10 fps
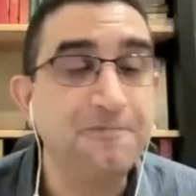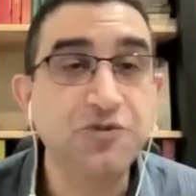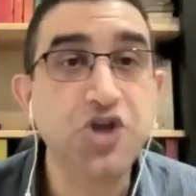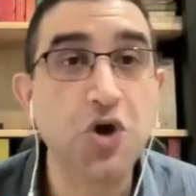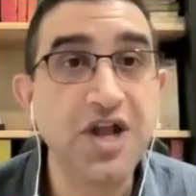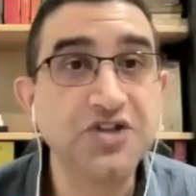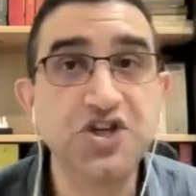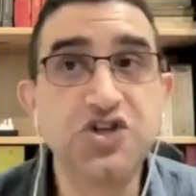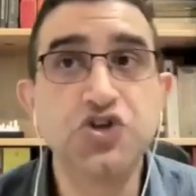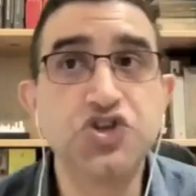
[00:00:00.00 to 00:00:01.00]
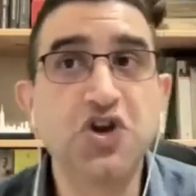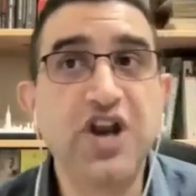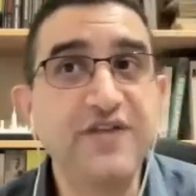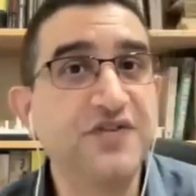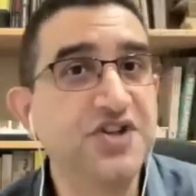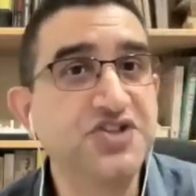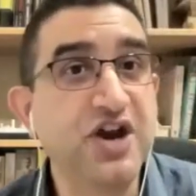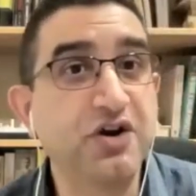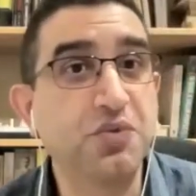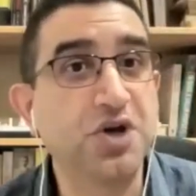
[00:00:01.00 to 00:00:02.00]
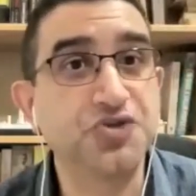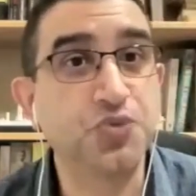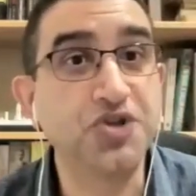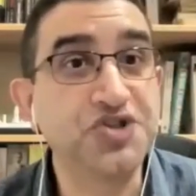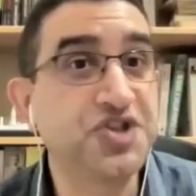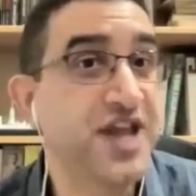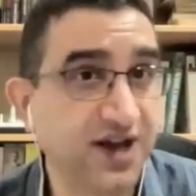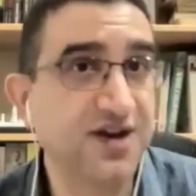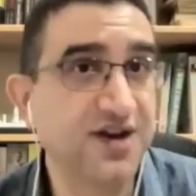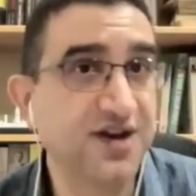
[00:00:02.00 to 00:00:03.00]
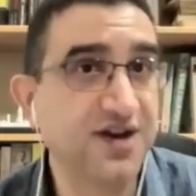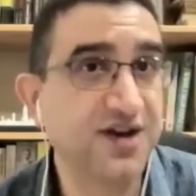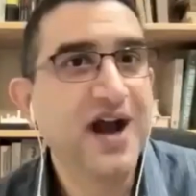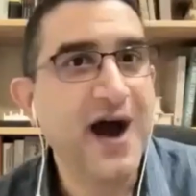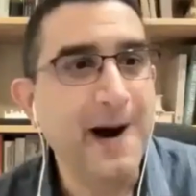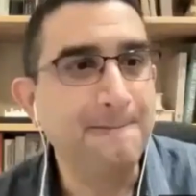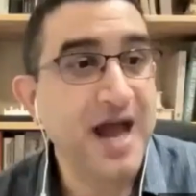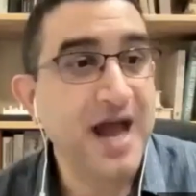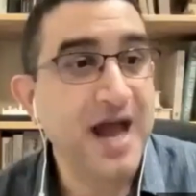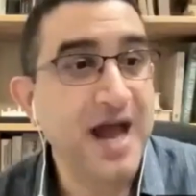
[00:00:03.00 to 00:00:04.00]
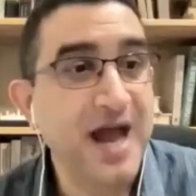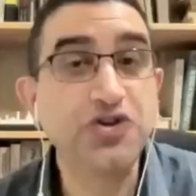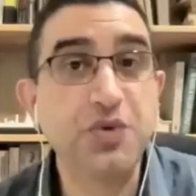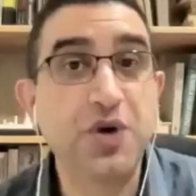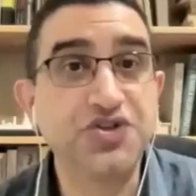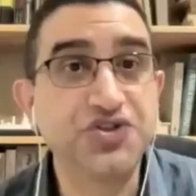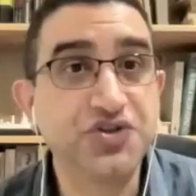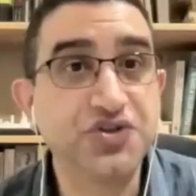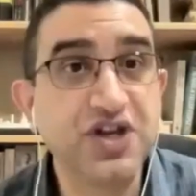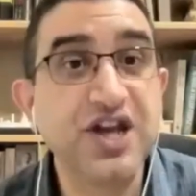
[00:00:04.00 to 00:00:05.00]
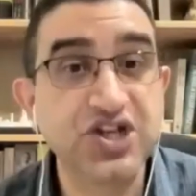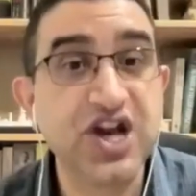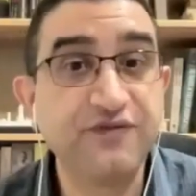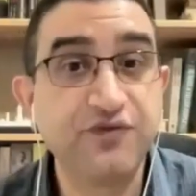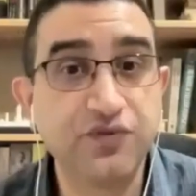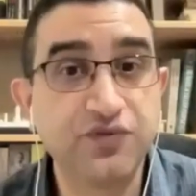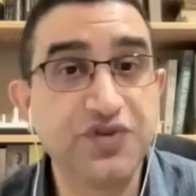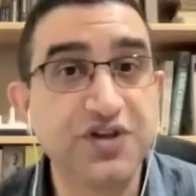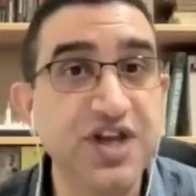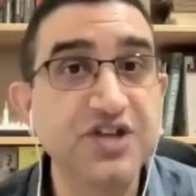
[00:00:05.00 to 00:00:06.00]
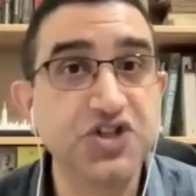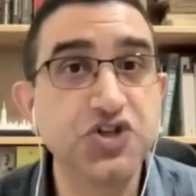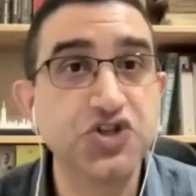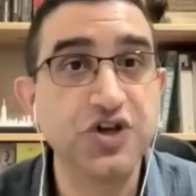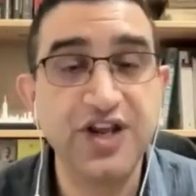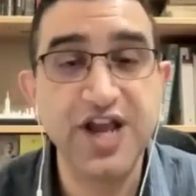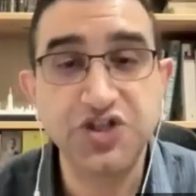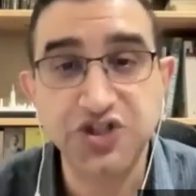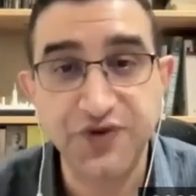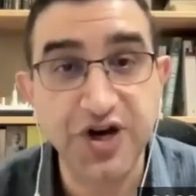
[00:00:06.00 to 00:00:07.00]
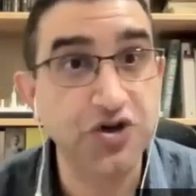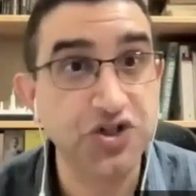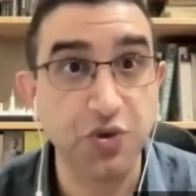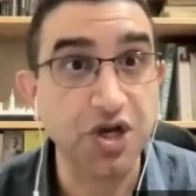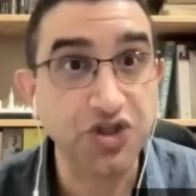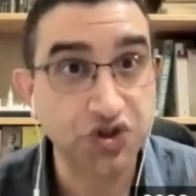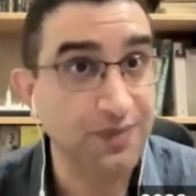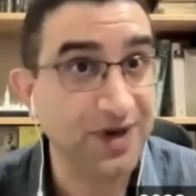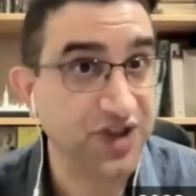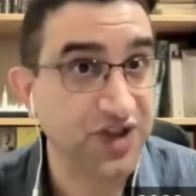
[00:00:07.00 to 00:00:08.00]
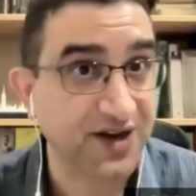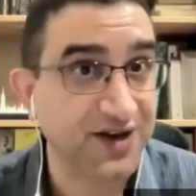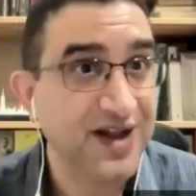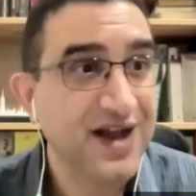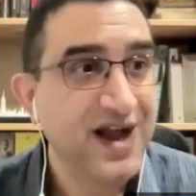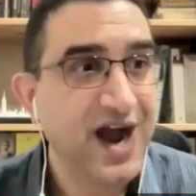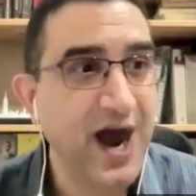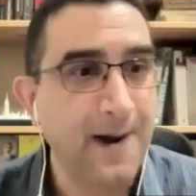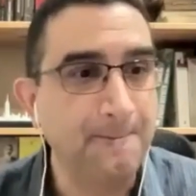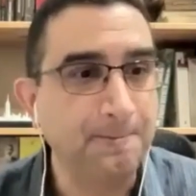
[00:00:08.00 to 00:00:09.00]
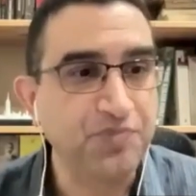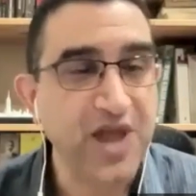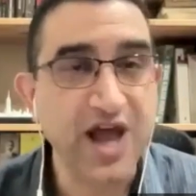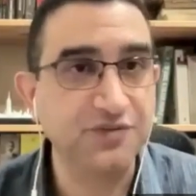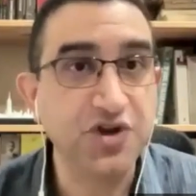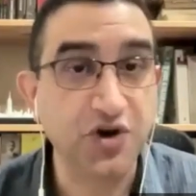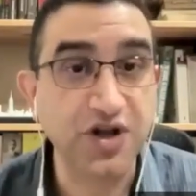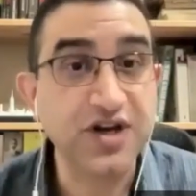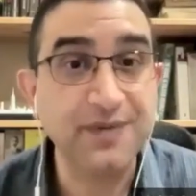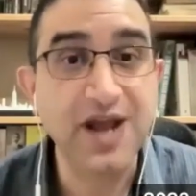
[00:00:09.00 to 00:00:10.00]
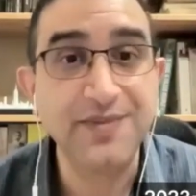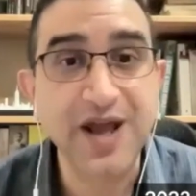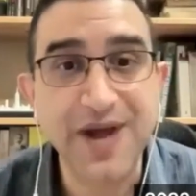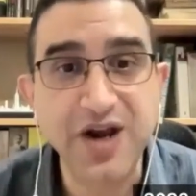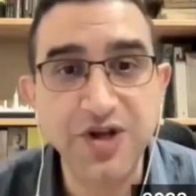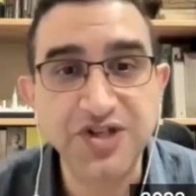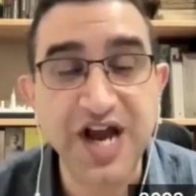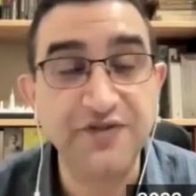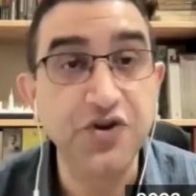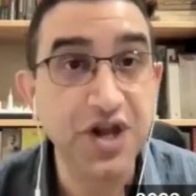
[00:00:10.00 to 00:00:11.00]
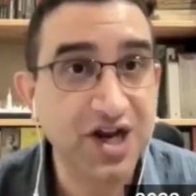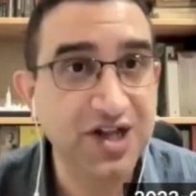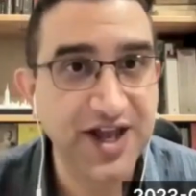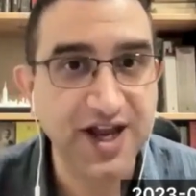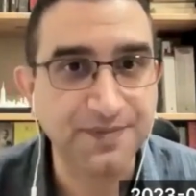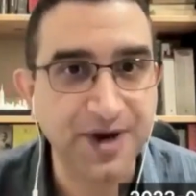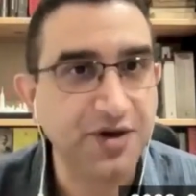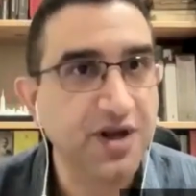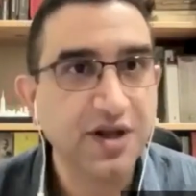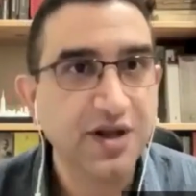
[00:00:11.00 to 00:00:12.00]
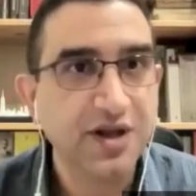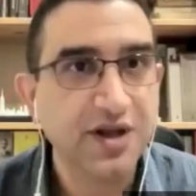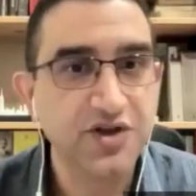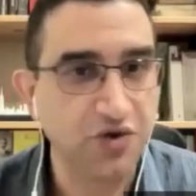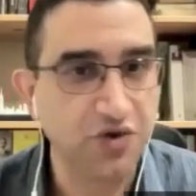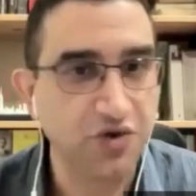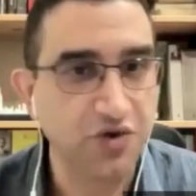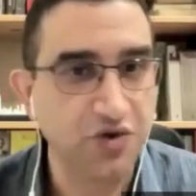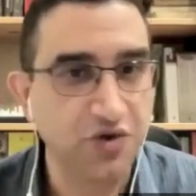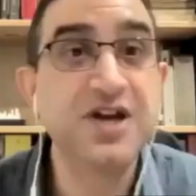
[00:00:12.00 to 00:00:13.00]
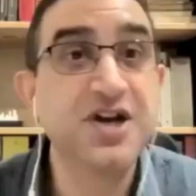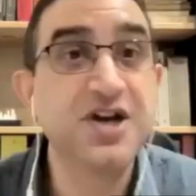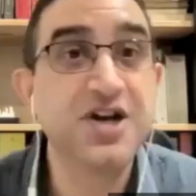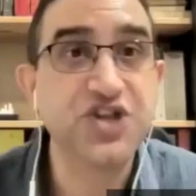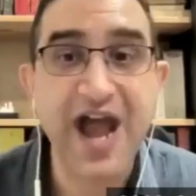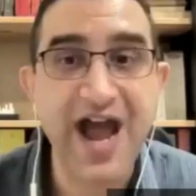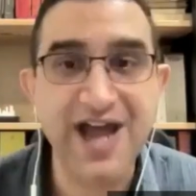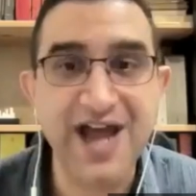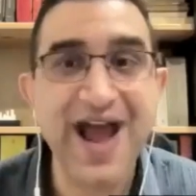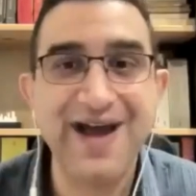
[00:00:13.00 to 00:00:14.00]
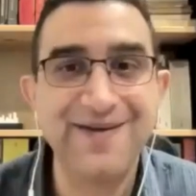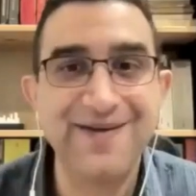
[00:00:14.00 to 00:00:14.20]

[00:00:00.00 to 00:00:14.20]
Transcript: So institutional life in this era was thick. And Naoroji his life, the institutional affiliations for Naoroji were extremely thick. And, in many ways kind of uniquely thick, but, his peers had